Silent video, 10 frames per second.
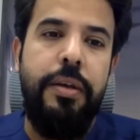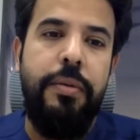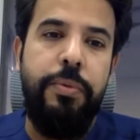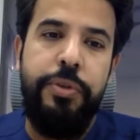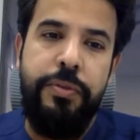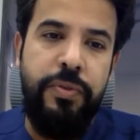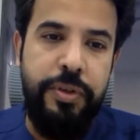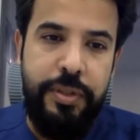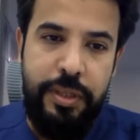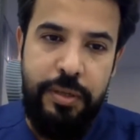Bougie
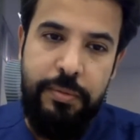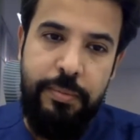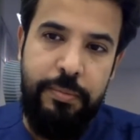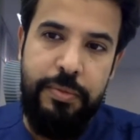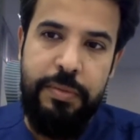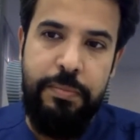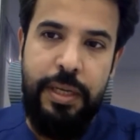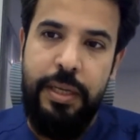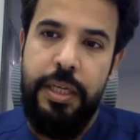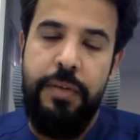40
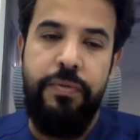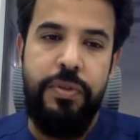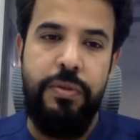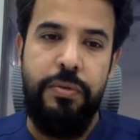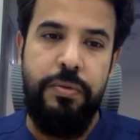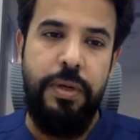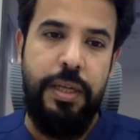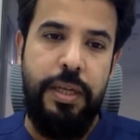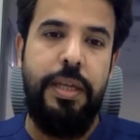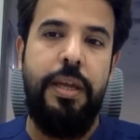may gives you
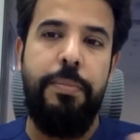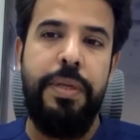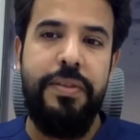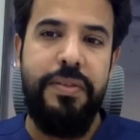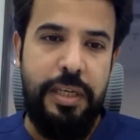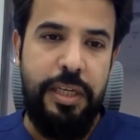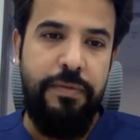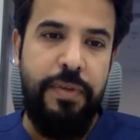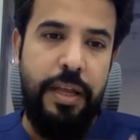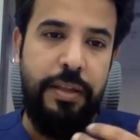a big
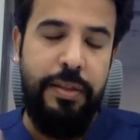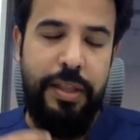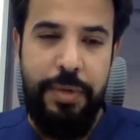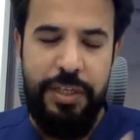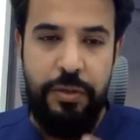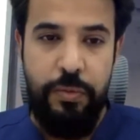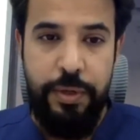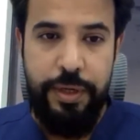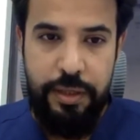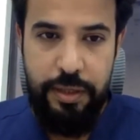sleeve and the patient
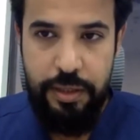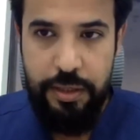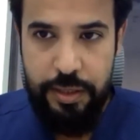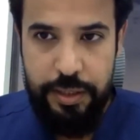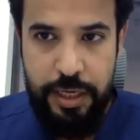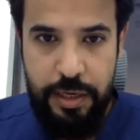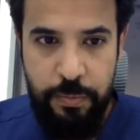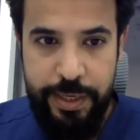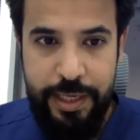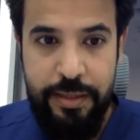will
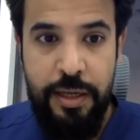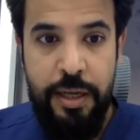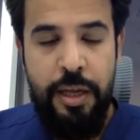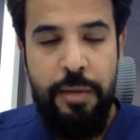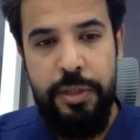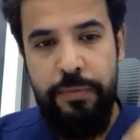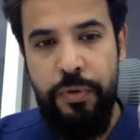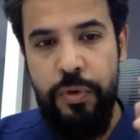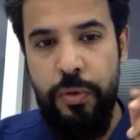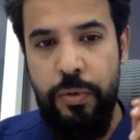regain weight. But if
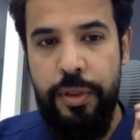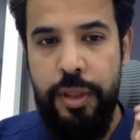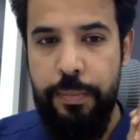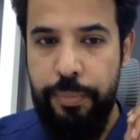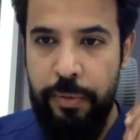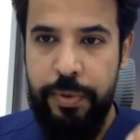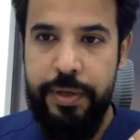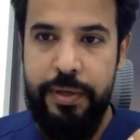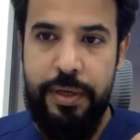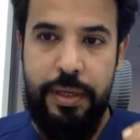you do the
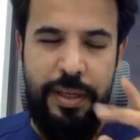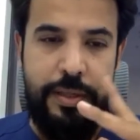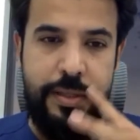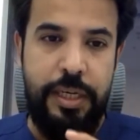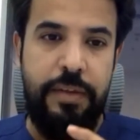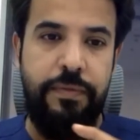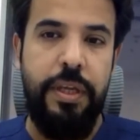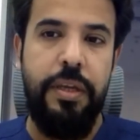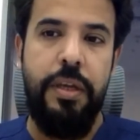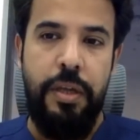proper
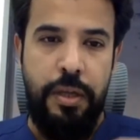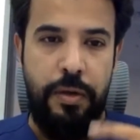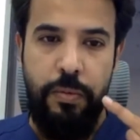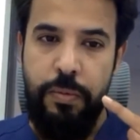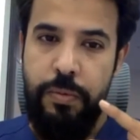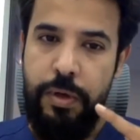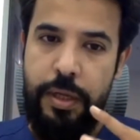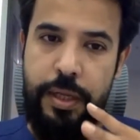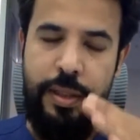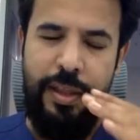sleeving
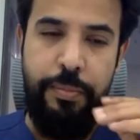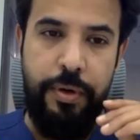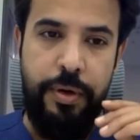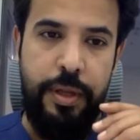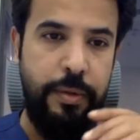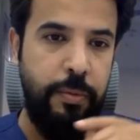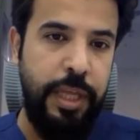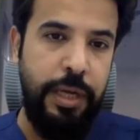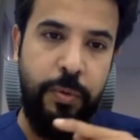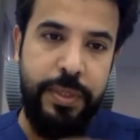
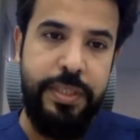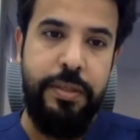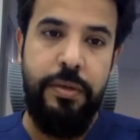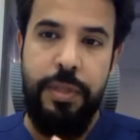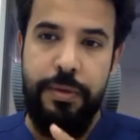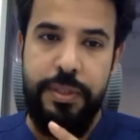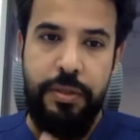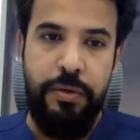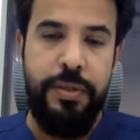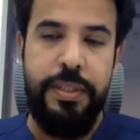without twisting, without
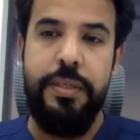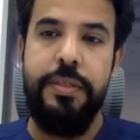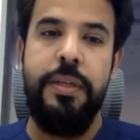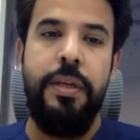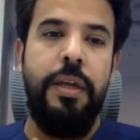stenosis,